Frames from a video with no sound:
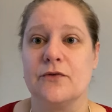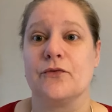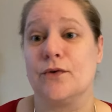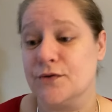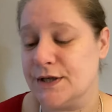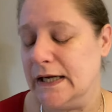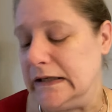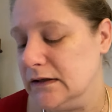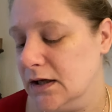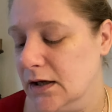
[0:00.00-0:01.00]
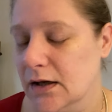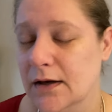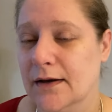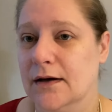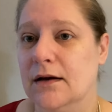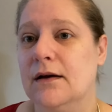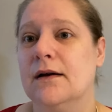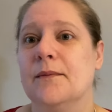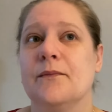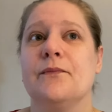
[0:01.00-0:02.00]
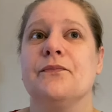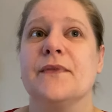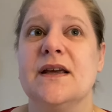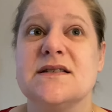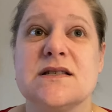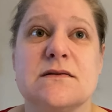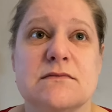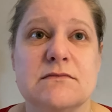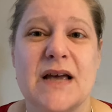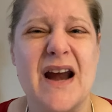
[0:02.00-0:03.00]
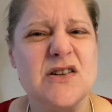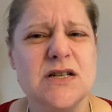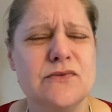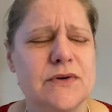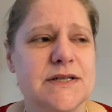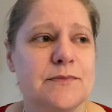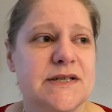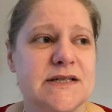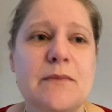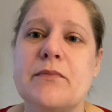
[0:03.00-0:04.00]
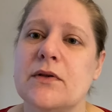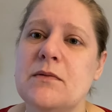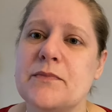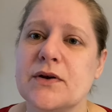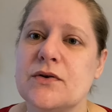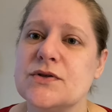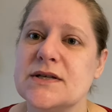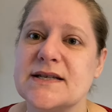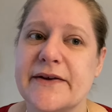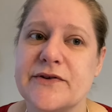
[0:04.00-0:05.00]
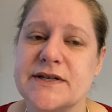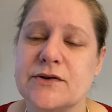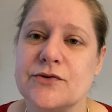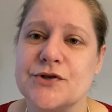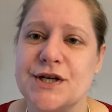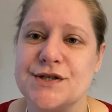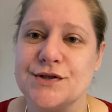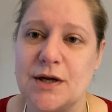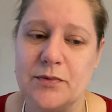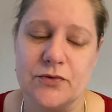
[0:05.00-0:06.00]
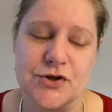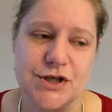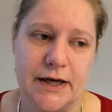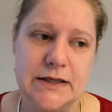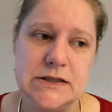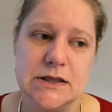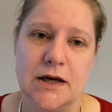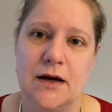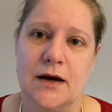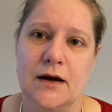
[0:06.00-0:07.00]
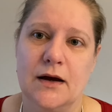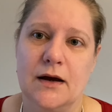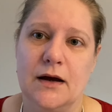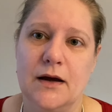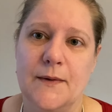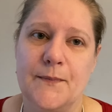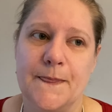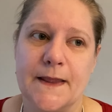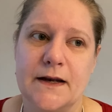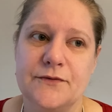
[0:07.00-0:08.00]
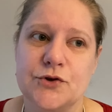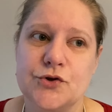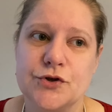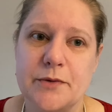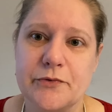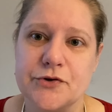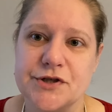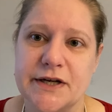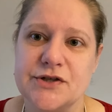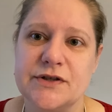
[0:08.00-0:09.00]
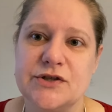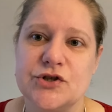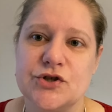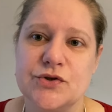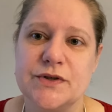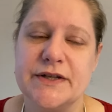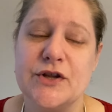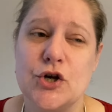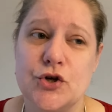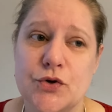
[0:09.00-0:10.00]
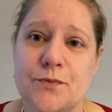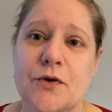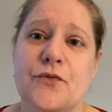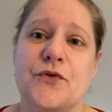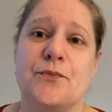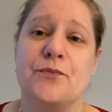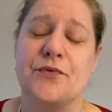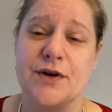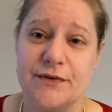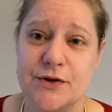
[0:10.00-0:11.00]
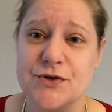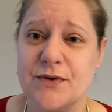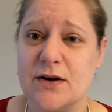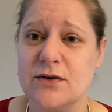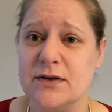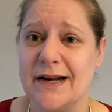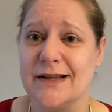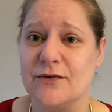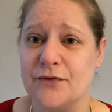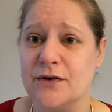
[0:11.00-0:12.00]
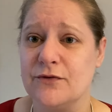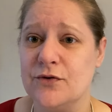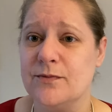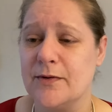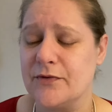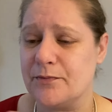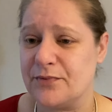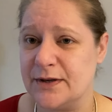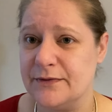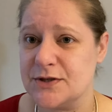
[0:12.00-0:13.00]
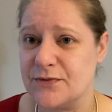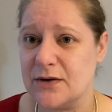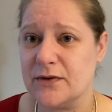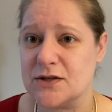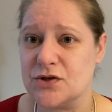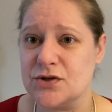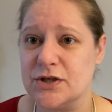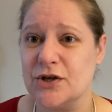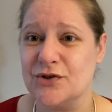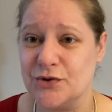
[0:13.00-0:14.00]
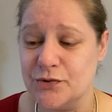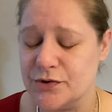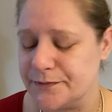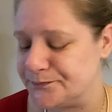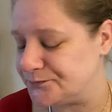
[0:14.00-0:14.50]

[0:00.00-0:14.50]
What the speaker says: of crocheting. It's actually reasonably simple because it's either single crochets or double crochets. And if you do double crochets, you need to do it in the loop of the previous round, like the front loop of the previous round. That's usually unused.